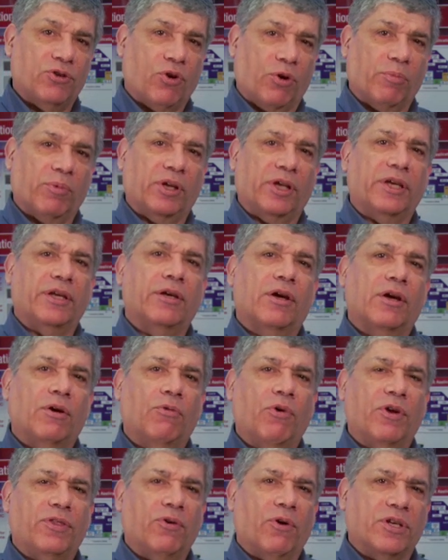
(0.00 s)
normally
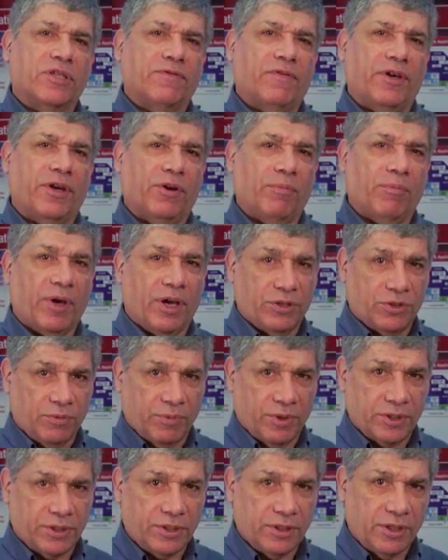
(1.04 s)
with noise figure
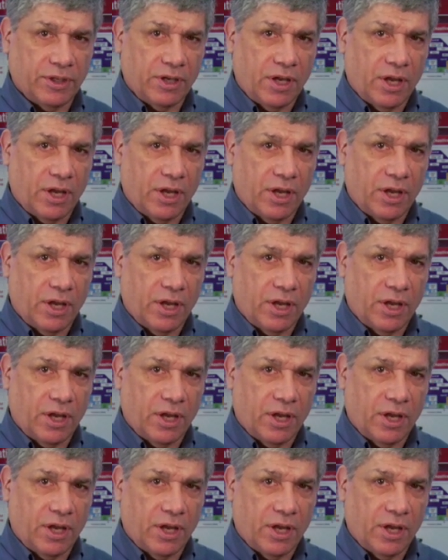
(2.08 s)
measurements.